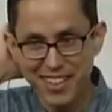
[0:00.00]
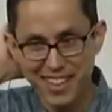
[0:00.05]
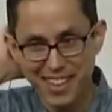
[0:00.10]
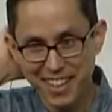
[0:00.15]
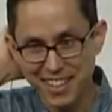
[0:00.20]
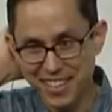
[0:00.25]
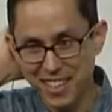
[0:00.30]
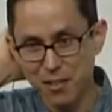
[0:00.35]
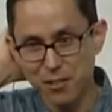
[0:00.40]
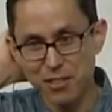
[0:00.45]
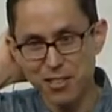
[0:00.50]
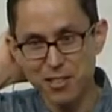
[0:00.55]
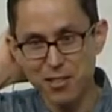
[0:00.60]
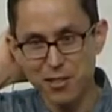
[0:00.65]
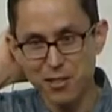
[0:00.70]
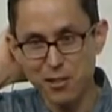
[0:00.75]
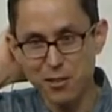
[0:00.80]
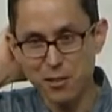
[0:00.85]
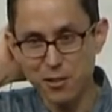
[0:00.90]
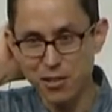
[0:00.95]
because I really
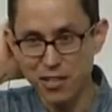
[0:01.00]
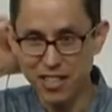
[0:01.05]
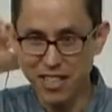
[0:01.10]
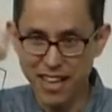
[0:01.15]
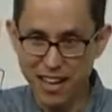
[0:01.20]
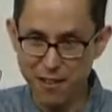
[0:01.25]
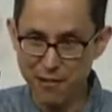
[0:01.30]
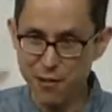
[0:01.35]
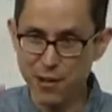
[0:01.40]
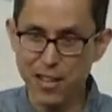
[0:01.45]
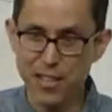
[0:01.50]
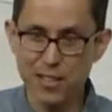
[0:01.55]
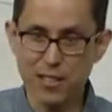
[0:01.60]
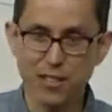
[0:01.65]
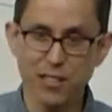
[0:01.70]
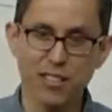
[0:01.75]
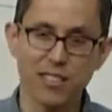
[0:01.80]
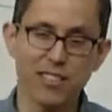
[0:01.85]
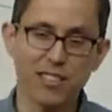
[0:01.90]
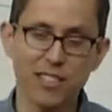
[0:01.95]
do, if you guys are
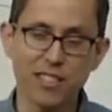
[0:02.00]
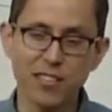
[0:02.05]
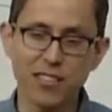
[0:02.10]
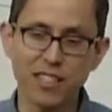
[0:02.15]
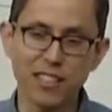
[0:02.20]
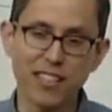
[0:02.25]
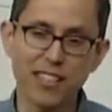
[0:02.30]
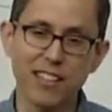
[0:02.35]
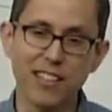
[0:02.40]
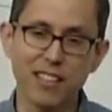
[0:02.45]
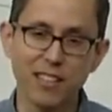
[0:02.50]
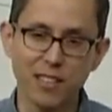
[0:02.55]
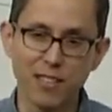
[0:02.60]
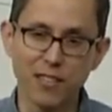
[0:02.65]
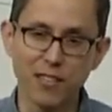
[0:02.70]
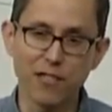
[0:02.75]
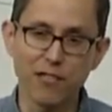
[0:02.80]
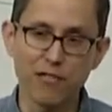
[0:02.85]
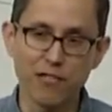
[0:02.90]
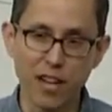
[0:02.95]
considering it, think
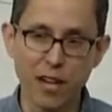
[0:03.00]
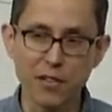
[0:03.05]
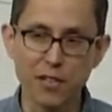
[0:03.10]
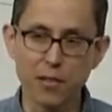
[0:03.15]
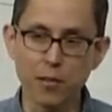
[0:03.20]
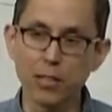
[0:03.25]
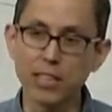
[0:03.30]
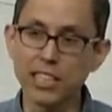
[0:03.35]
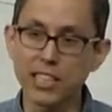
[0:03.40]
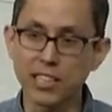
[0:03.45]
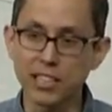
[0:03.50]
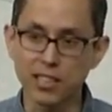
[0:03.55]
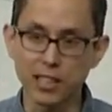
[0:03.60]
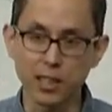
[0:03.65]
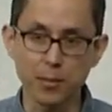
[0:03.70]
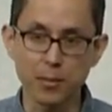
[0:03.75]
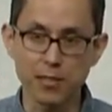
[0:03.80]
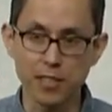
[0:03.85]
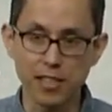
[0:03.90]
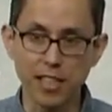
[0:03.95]
of founder
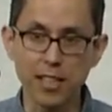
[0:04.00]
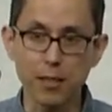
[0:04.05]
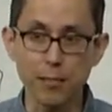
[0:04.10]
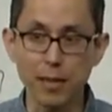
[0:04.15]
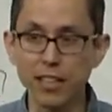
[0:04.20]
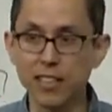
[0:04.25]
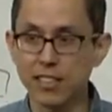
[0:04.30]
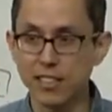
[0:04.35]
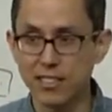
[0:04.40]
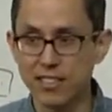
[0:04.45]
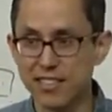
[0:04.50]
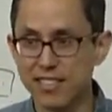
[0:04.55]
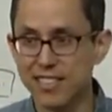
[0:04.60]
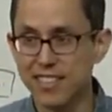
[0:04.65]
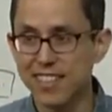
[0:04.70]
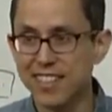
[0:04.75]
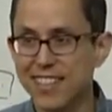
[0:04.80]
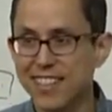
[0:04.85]
relationships like marriages.